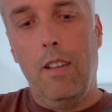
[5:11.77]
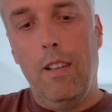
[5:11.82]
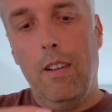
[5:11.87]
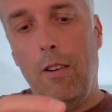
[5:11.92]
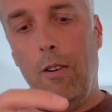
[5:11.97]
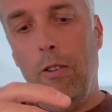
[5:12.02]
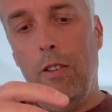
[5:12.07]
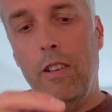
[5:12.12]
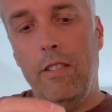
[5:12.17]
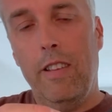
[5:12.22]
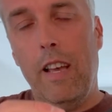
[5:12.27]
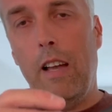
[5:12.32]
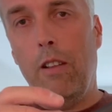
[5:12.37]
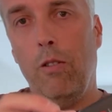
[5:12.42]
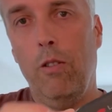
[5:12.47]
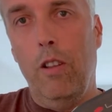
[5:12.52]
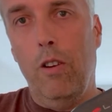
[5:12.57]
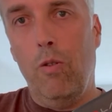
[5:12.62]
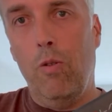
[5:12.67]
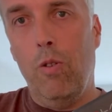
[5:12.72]
on the side,
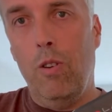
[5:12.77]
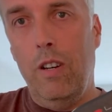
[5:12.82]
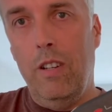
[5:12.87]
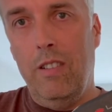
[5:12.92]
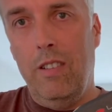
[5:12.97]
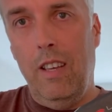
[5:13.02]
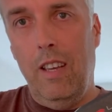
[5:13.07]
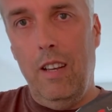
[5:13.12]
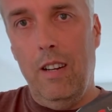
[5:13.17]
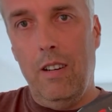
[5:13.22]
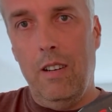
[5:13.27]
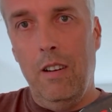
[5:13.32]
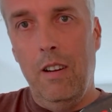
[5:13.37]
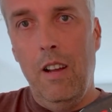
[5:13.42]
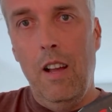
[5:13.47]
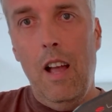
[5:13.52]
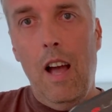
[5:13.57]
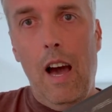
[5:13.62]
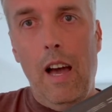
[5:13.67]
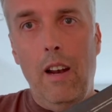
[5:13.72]
on the corners here.
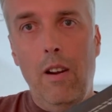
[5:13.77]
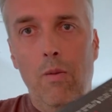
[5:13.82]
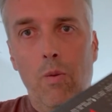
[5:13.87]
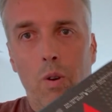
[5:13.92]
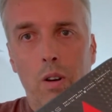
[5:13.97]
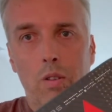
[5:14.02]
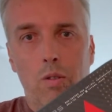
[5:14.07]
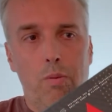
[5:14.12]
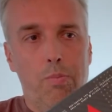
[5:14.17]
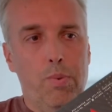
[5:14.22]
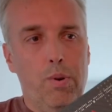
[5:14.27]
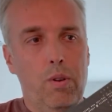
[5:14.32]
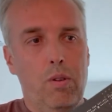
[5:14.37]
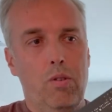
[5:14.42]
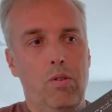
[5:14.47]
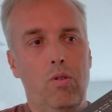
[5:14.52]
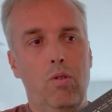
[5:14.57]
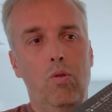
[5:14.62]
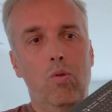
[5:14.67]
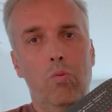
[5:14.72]
I didn't want to
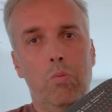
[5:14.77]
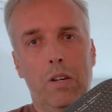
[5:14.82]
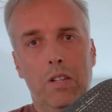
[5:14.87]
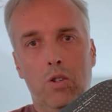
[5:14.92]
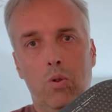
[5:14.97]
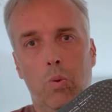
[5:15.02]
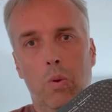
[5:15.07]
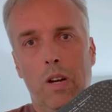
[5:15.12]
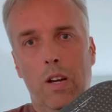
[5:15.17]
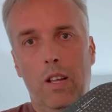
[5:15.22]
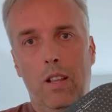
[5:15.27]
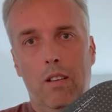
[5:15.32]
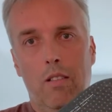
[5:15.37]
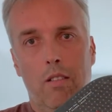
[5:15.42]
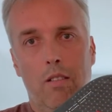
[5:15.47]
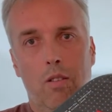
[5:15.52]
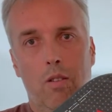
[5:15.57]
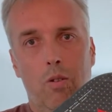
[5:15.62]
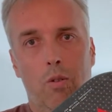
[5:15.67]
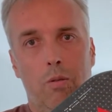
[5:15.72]
put too much weight
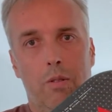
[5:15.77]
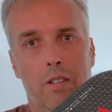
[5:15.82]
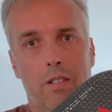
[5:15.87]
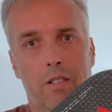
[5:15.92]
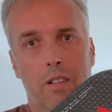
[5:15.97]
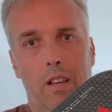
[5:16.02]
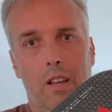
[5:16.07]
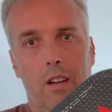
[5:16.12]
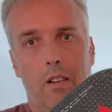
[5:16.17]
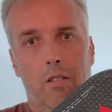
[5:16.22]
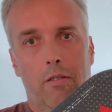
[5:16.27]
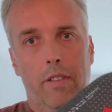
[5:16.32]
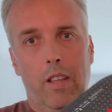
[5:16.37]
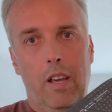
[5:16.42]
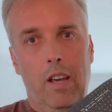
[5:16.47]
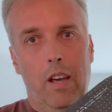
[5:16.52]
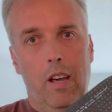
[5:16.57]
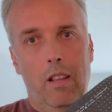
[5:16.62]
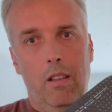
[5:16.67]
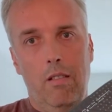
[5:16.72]
towards the end of the
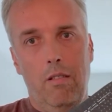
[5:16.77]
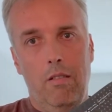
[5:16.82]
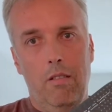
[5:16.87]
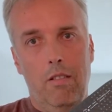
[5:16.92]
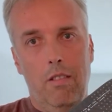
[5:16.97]
head,